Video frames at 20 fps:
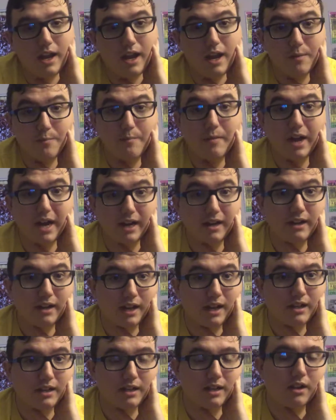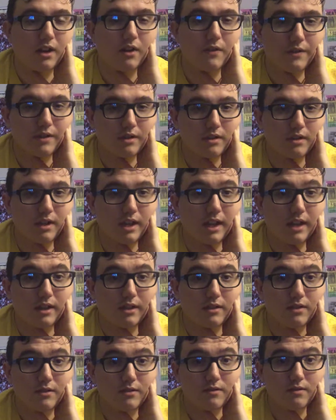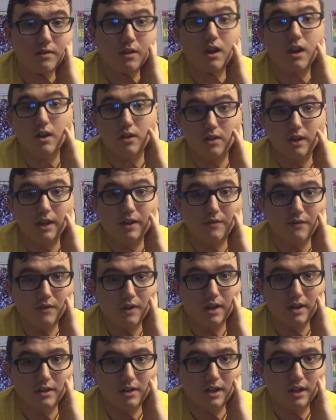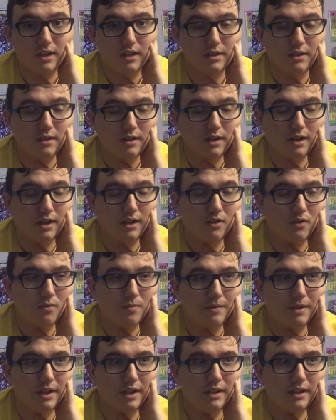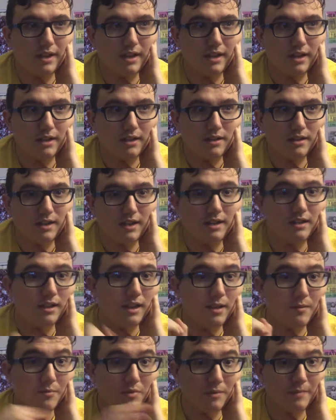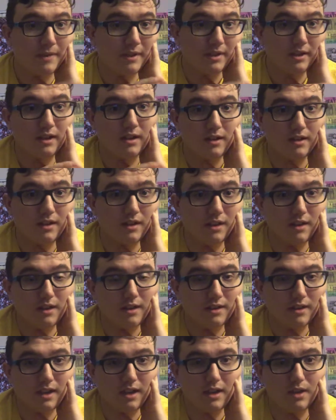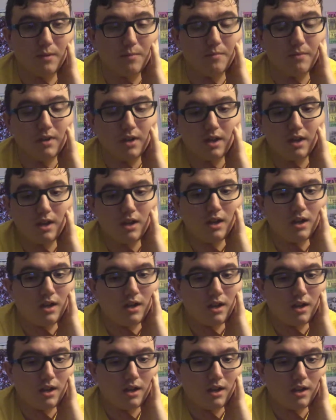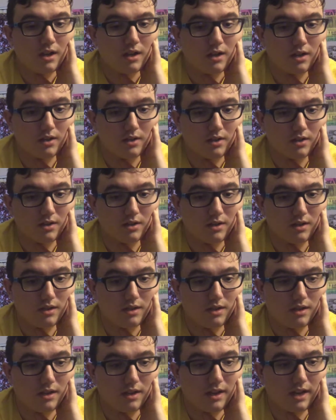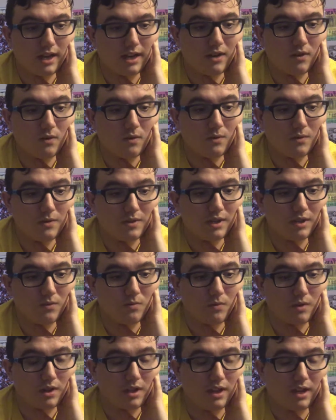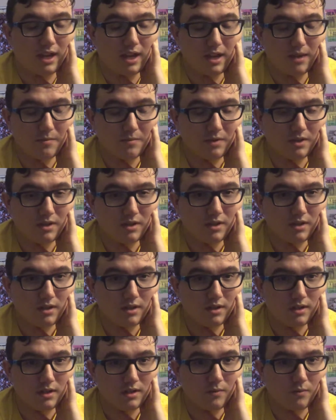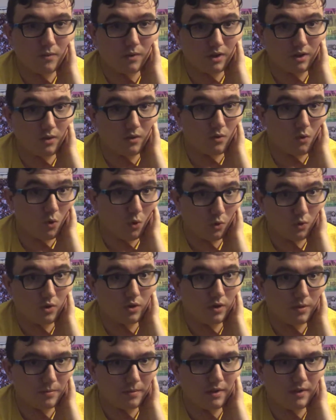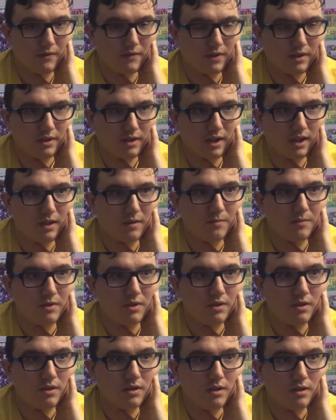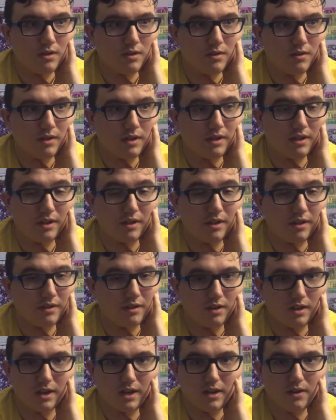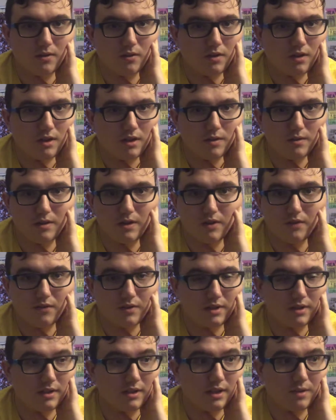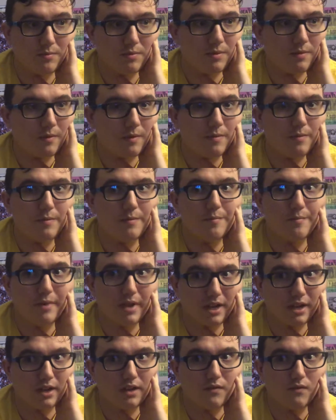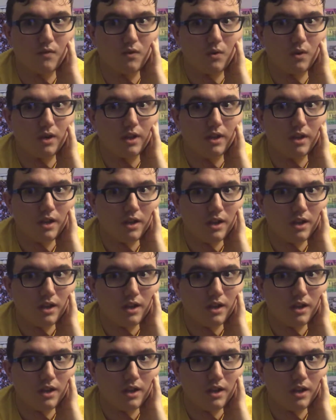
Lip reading: And Madden 19 obviously has online franchise, and I hope that that gets implemented into this game, because I know it was in one of the games, one of the older previous games, and then they took it out. Ever since then, people have been begging for it.